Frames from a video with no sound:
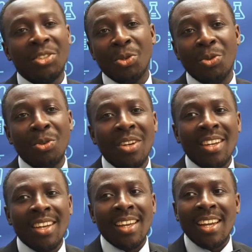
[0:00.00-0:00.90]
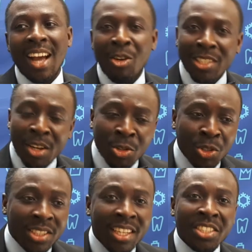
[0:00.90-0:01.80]
So as I was
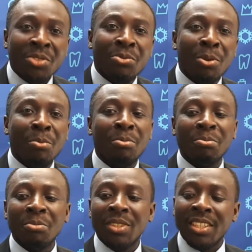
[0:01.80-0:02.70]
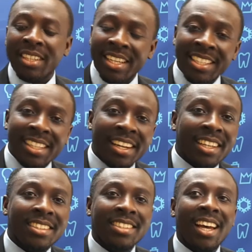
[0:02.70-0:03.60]
searching for the
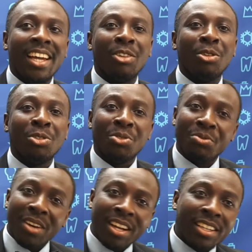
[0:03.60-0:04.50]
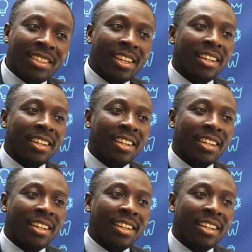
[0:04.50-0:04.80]
internet, I got to find